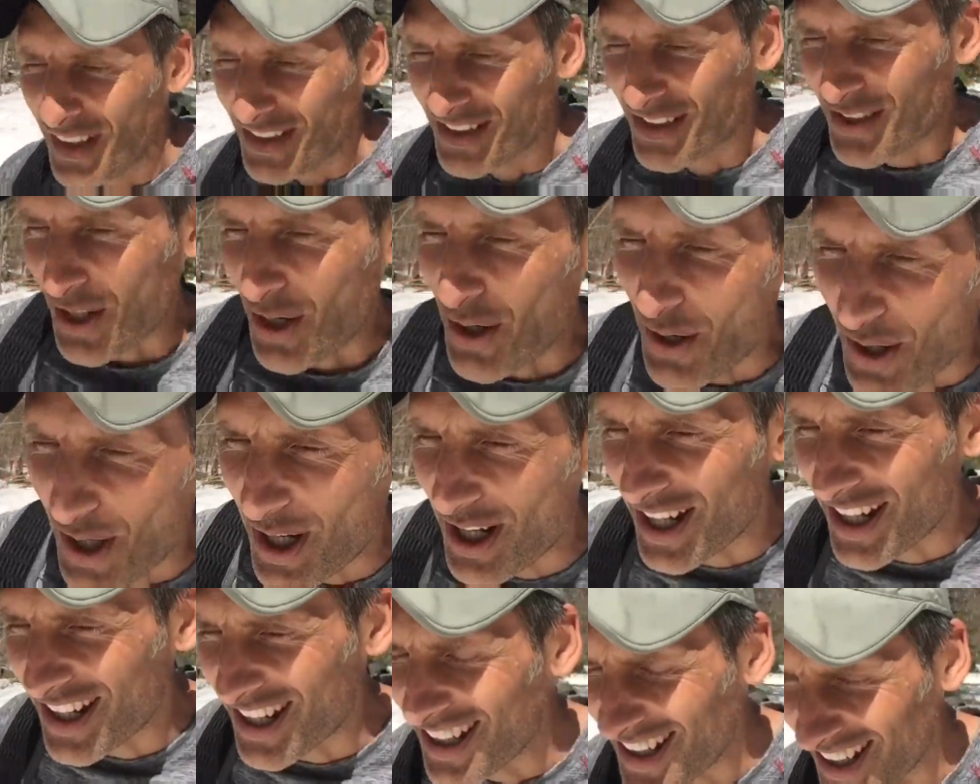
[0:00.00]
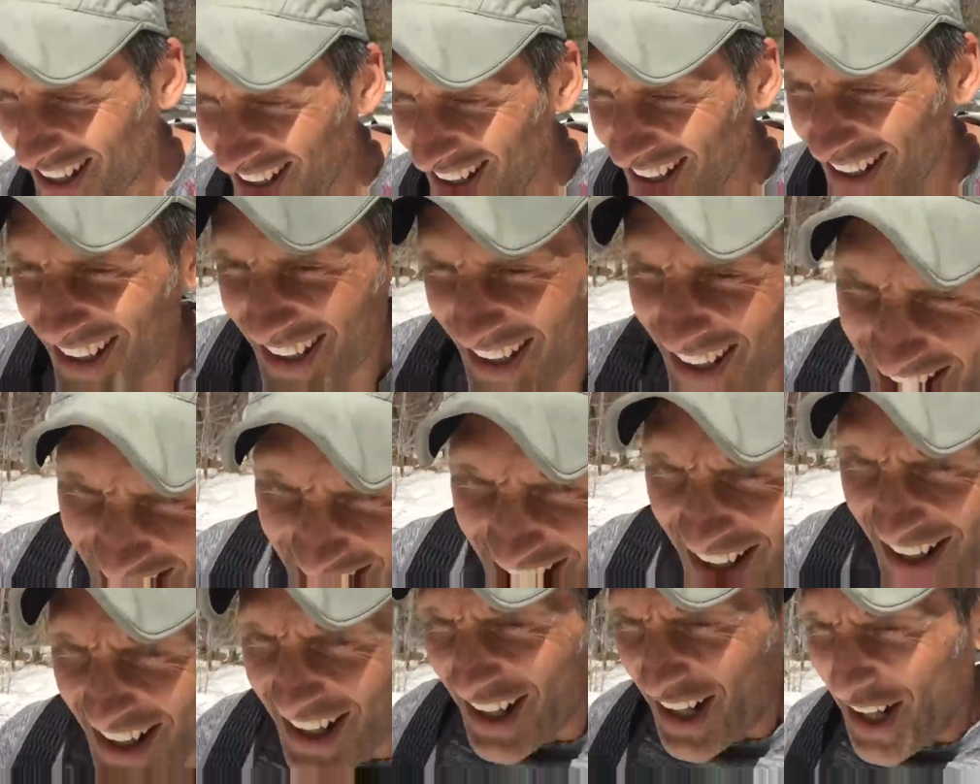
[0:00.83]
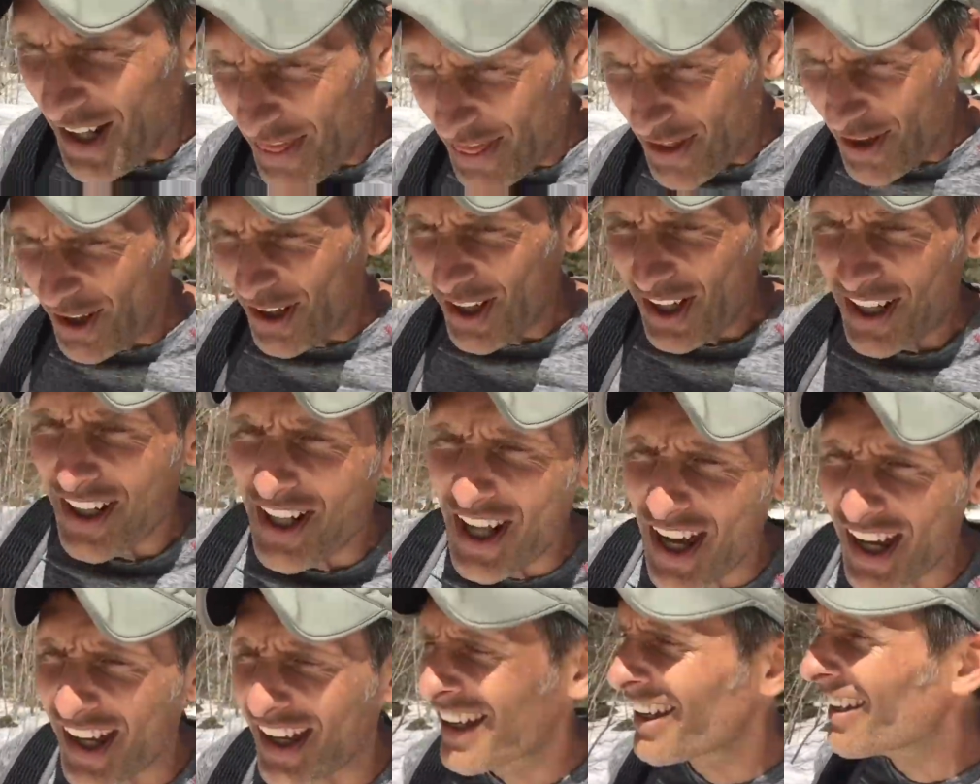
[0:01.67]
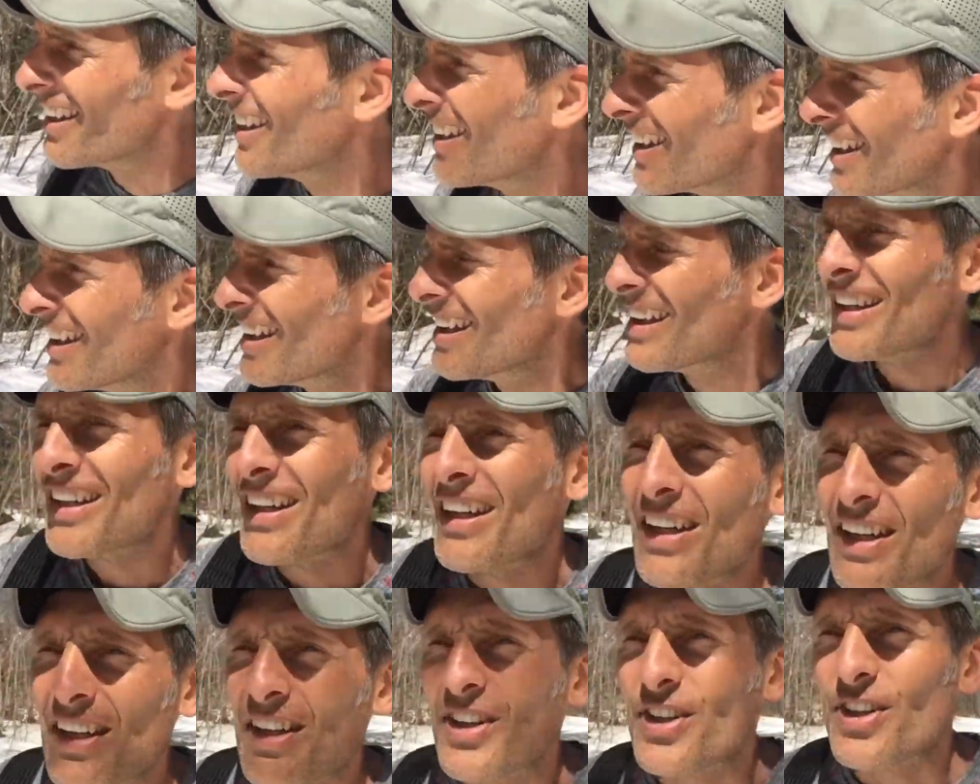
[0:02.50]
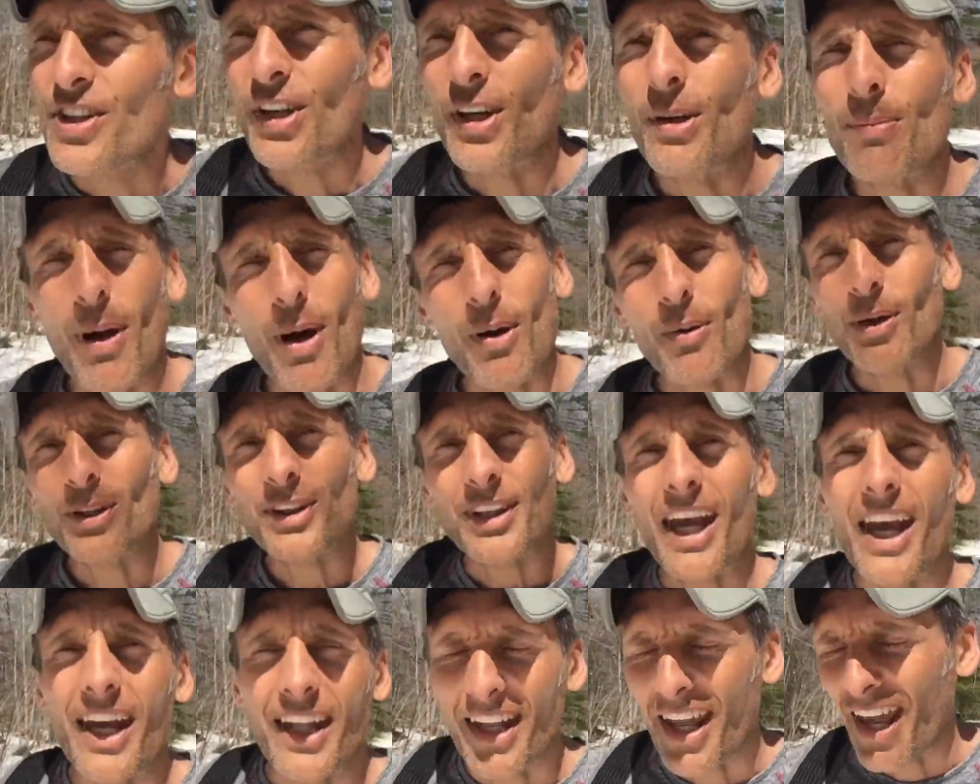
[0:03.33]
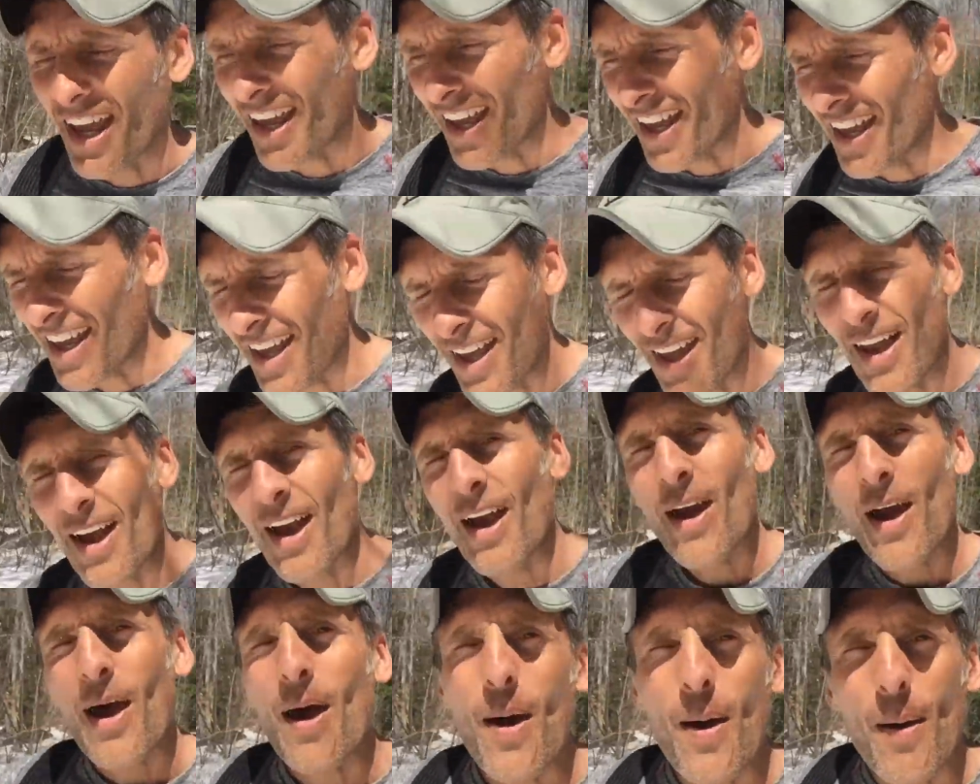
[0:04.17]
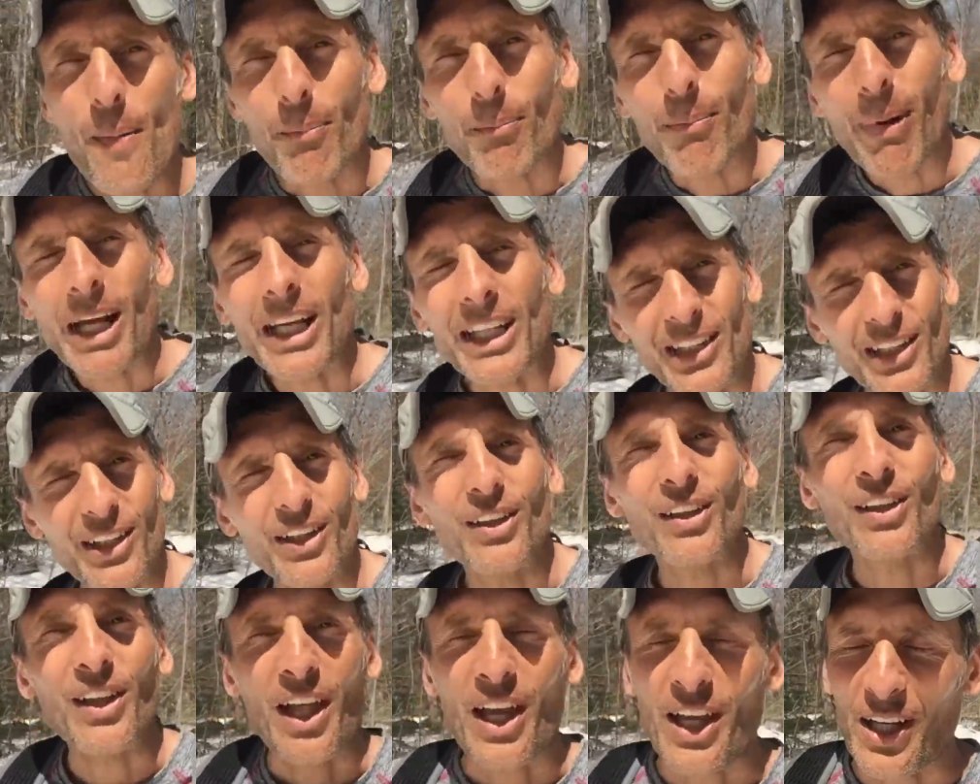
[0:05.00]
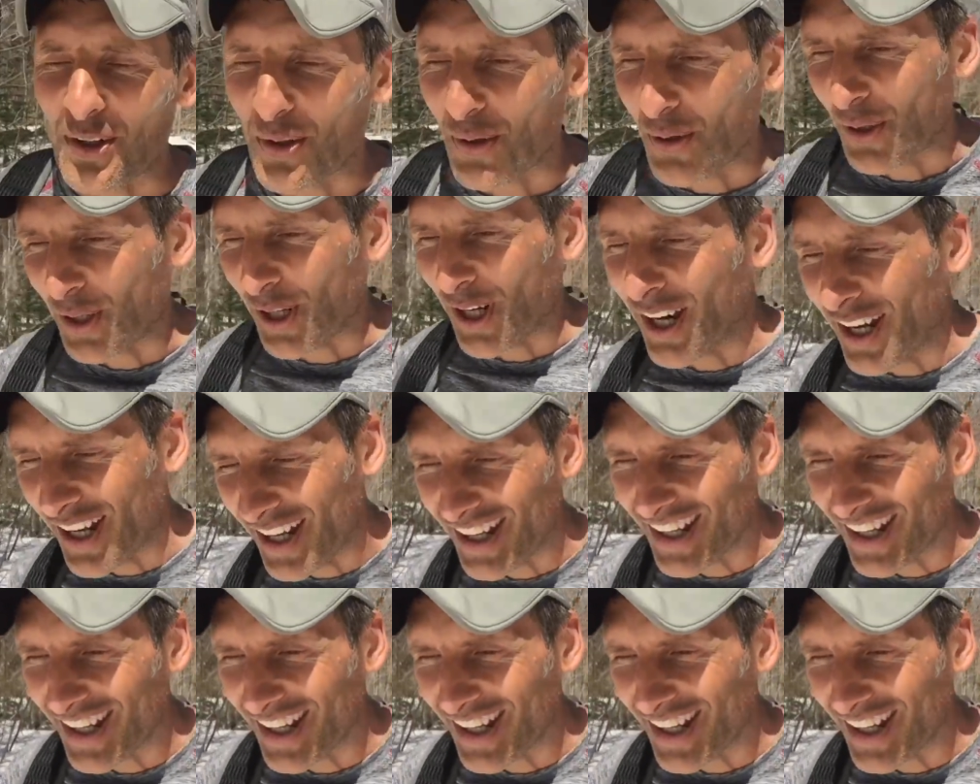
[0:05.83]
So I thought I'd share about what that might look like or